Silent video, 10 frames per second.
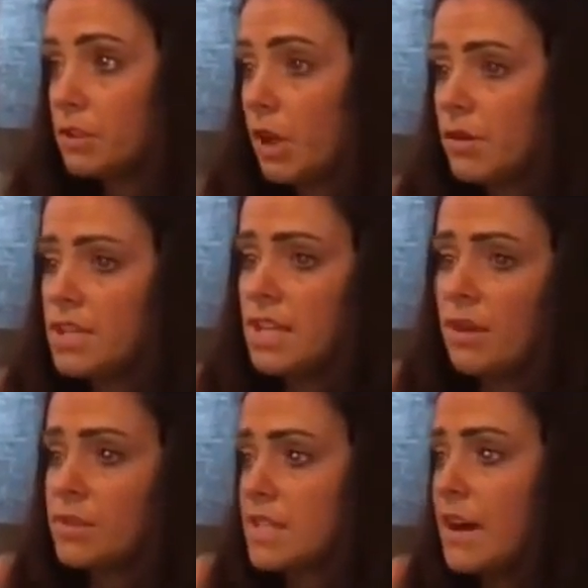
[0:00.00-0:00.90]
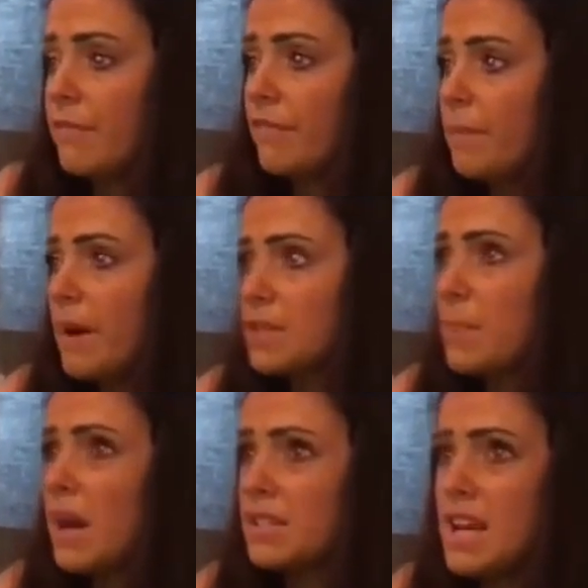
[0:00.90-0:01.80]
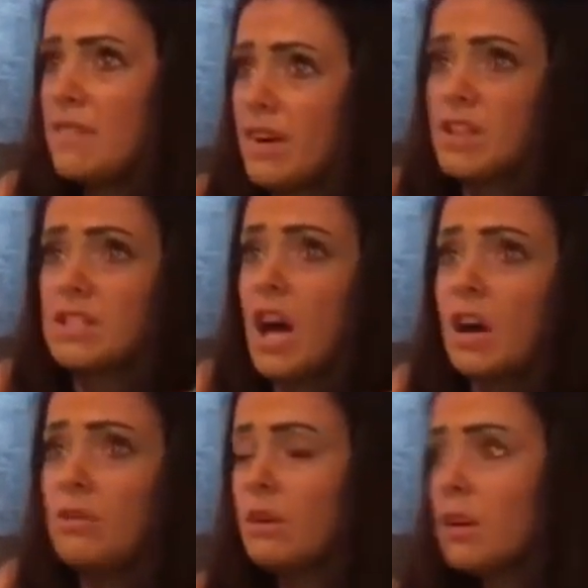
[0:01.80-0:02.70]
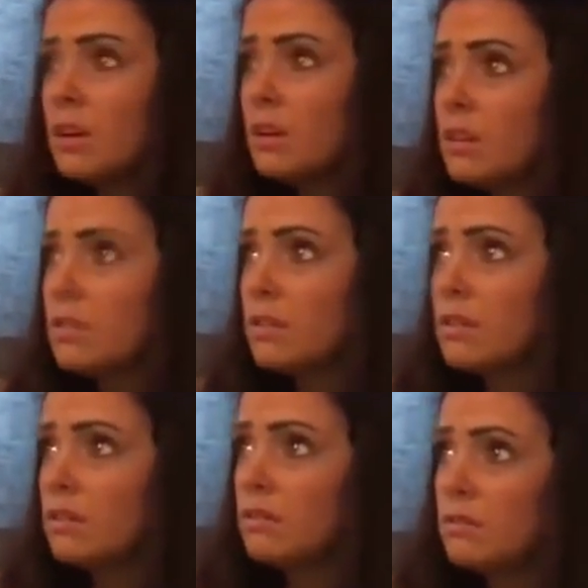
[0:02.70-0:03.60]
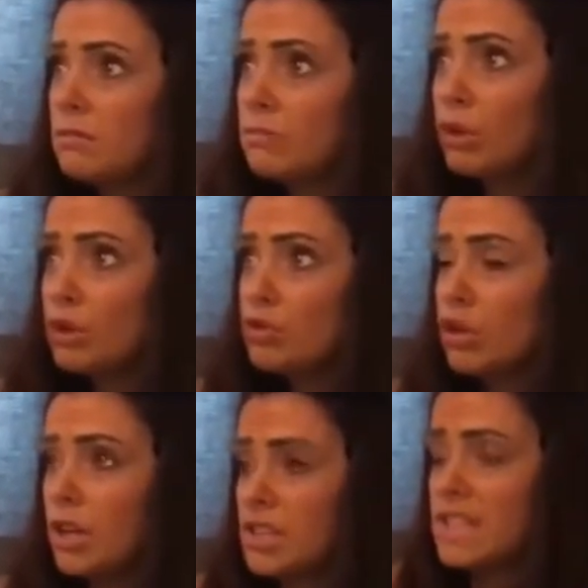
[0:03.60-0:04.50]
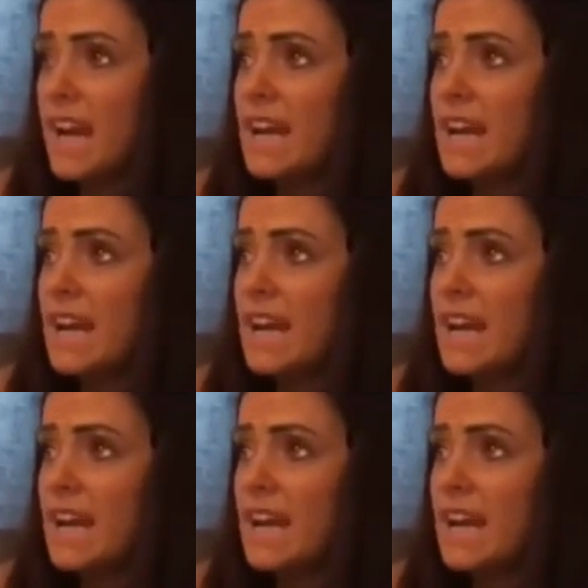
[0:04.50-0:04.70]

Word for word: Don't see no staff with a bus pass either, so... What you're trying to say